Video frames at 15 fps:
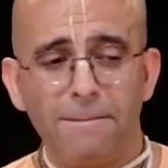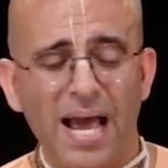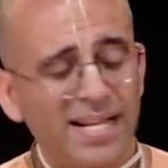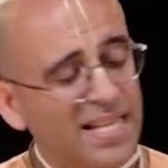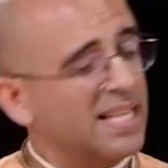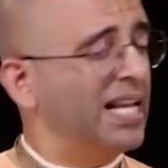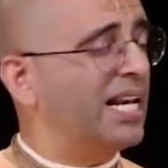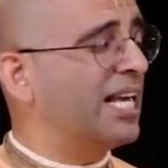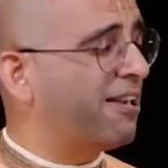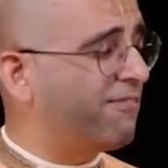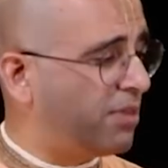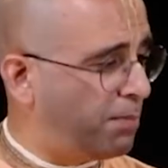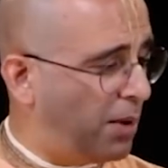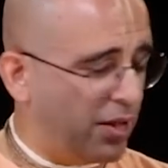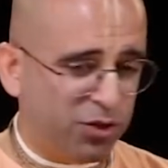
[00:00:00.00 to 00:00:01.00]
And then they
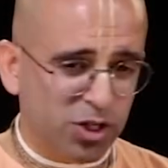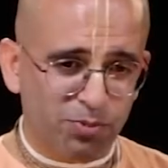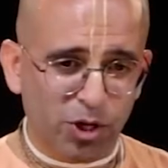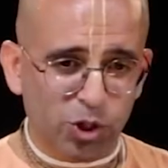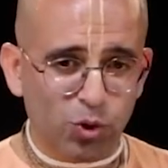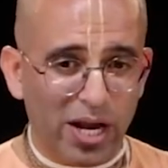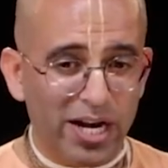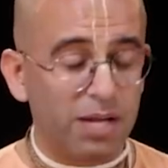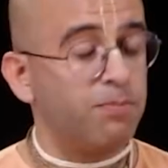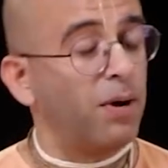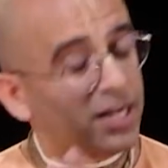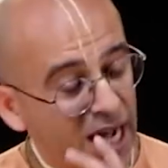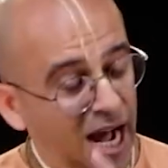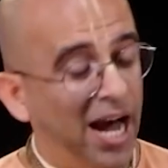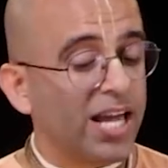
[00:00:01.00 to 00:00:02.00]
leave the path of spirituality.
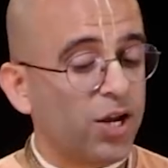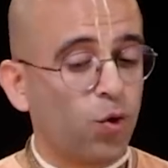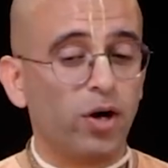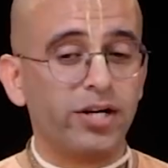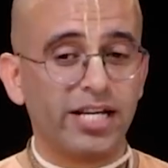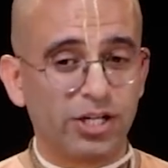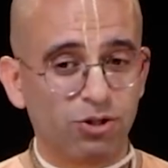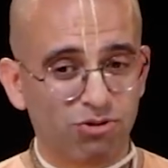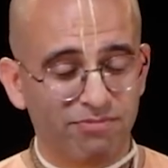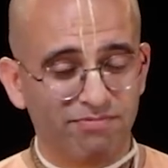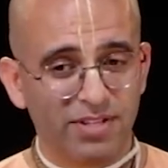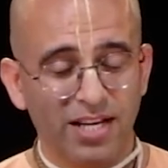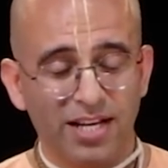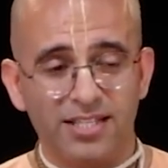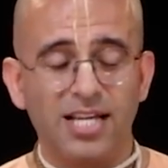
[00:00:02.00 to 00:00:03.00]
But I continued.
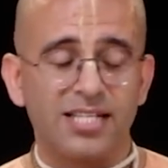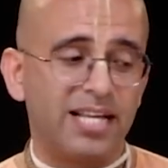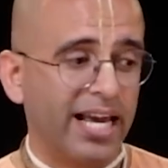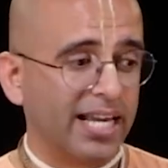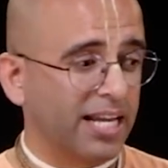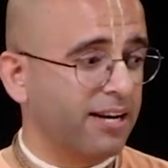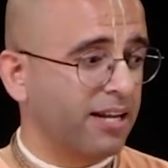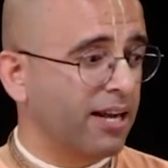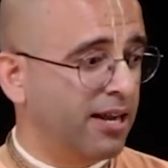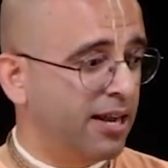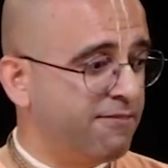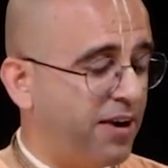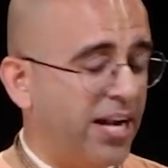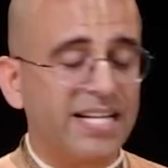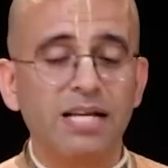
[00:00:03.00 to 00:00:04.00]
Just like
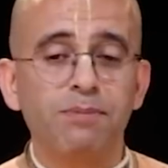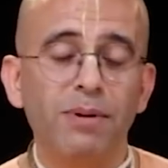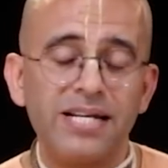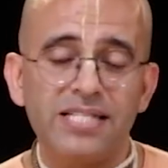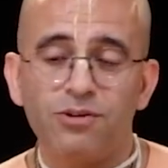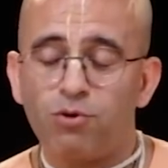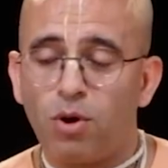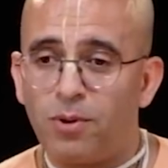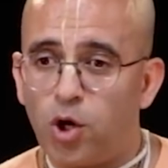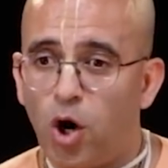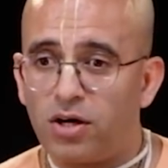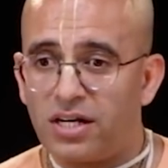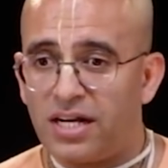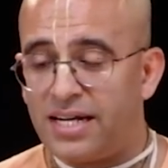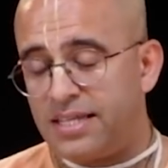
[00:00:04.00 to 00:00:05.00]
if I take medicine from a
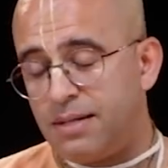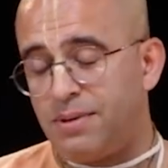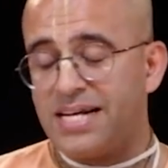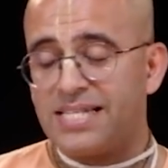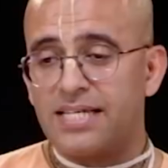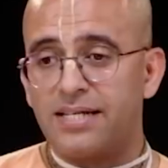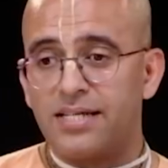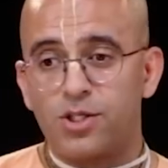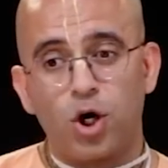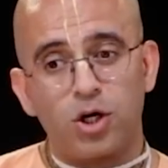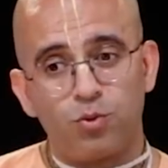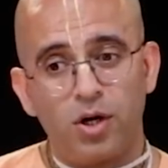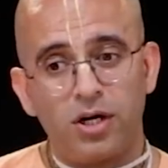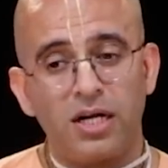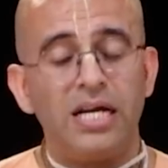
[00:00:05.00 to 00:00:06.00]
doctor and the medicine does
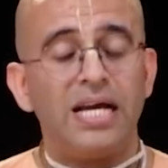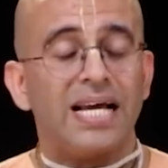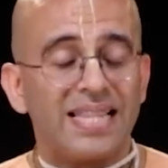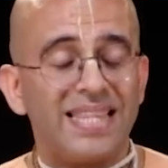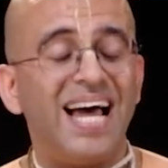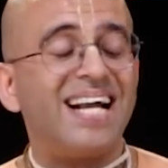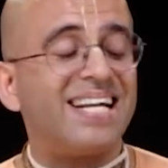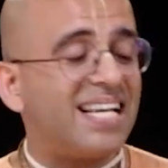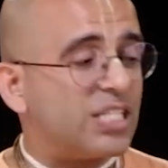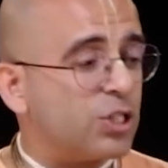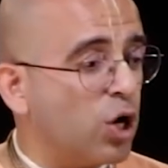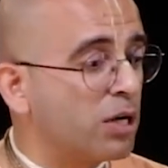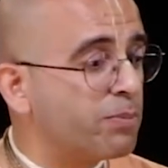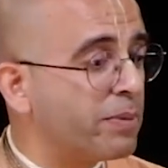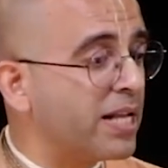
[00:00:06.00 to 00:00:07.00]
not work, that does
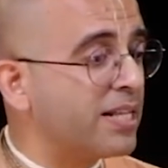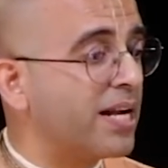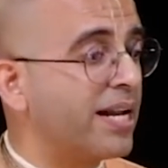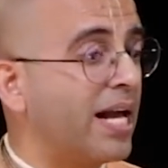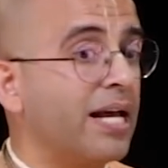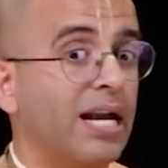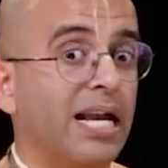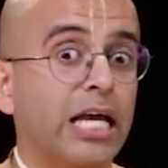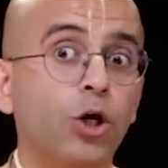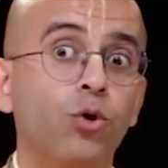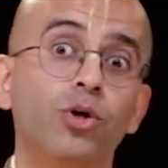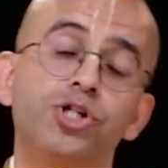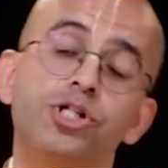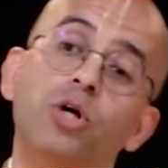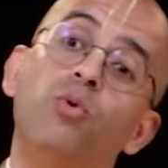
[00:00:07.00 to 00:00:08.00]
not mean that I
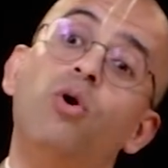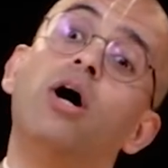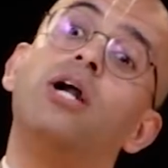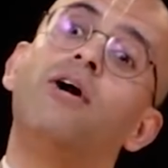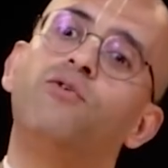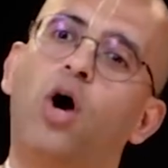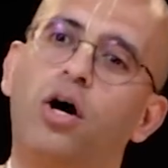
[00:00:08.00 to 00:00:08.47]
relinquish the world of